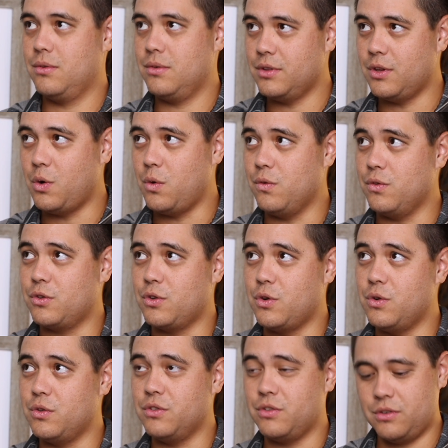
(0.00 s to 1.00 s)
Double
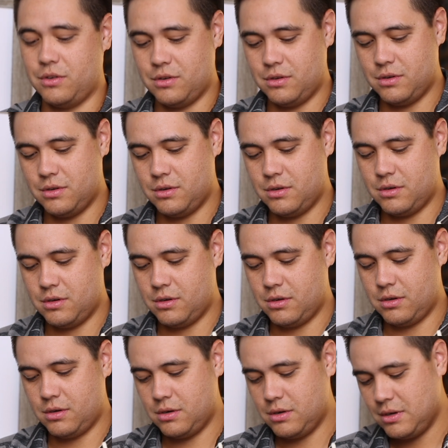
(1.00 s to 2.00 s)
tones.
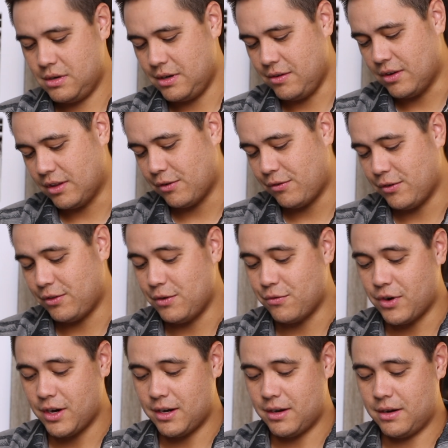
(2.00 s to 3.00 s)
You're on the 15th
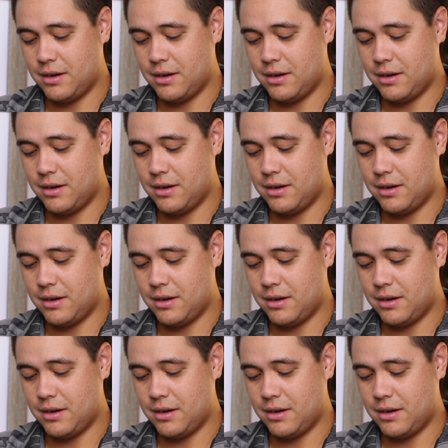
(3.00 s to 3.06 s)
fret.